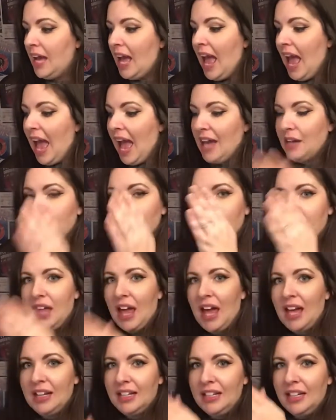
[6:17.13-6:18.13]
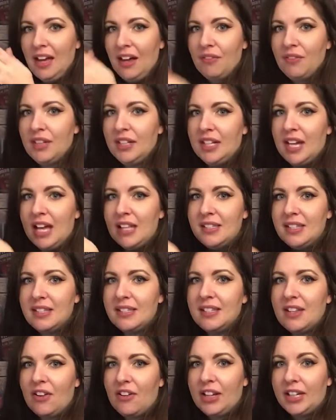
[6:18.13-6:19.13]
And with any of the
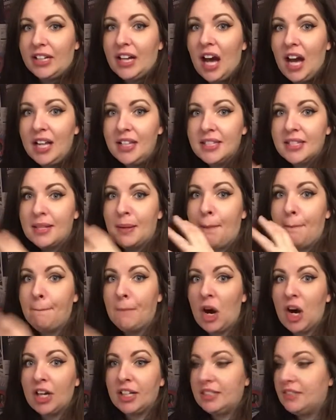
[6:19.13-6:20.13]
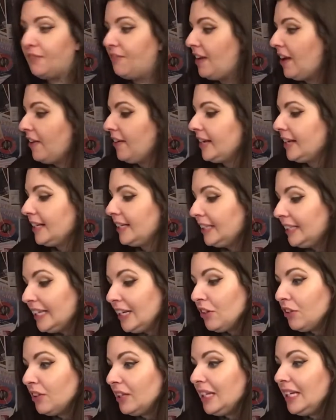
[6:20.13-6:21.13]
necessary cuts marked very
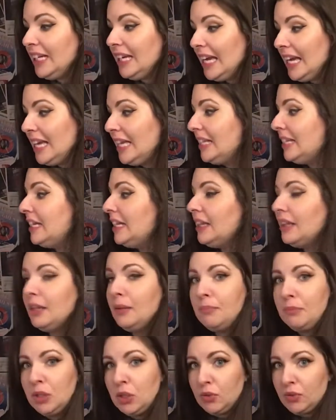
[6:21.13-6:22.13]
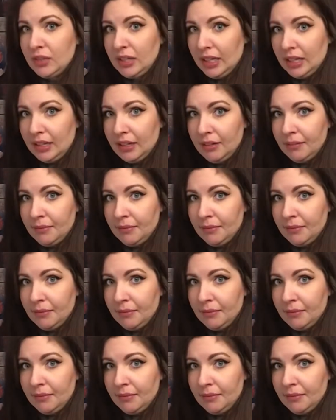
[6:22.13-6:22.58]
clearly in the music.